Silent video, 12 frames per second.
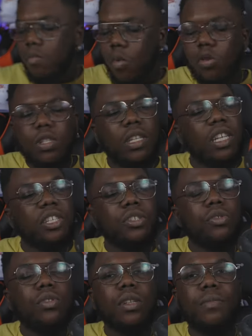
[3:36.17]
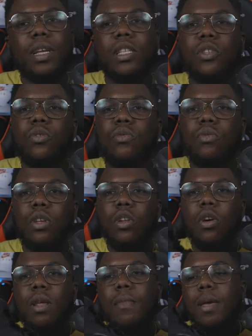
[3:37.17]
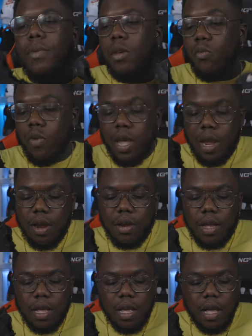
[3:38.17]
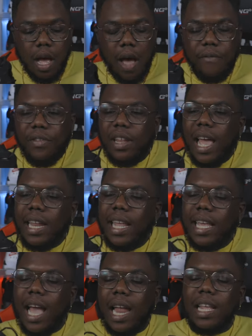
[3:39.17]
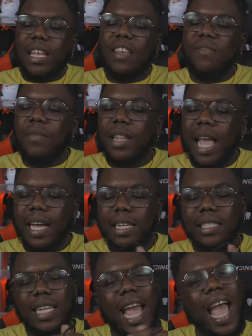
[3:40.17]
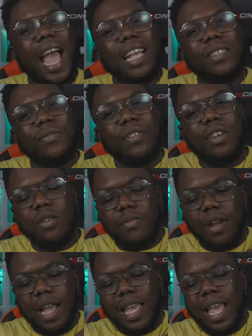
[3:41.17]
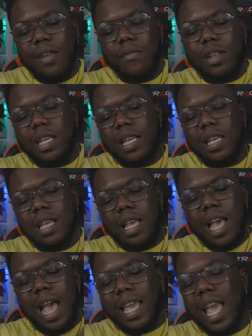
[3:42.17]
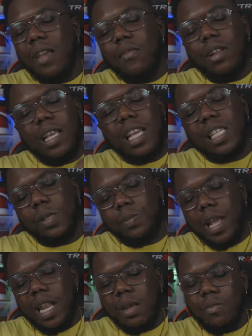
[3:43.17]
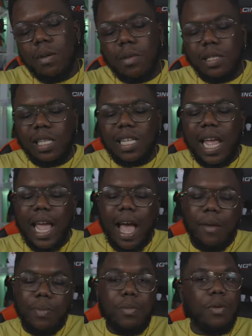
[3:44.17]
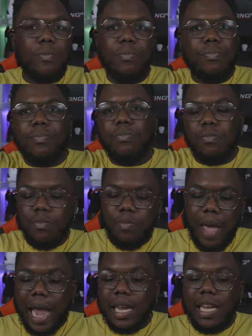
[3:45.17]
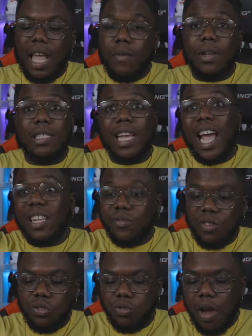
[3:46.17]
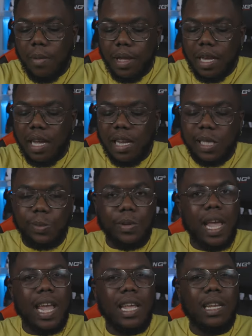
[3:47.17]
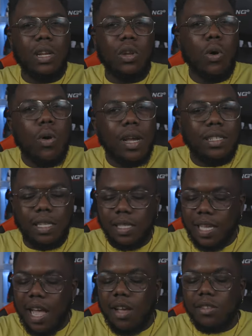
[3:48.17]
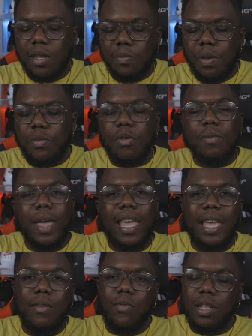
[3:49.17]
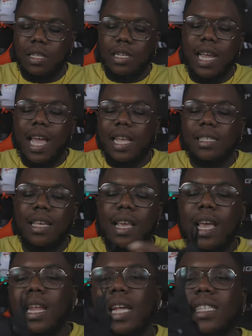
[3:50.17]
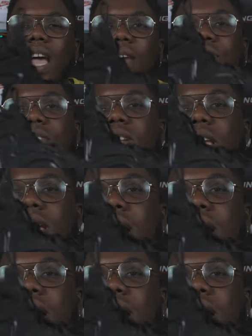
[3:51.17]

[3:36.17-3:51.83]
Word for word: most of these shoes to me too, you know, they may be weird. I feel like they kind of give me like a jazz feel, bro. I can't really I can't really explain it, bro, but just like how people back in the day when jazz first dropped, they couldn't explain the noise, the sounds that people were making with jazz. That's how I feel they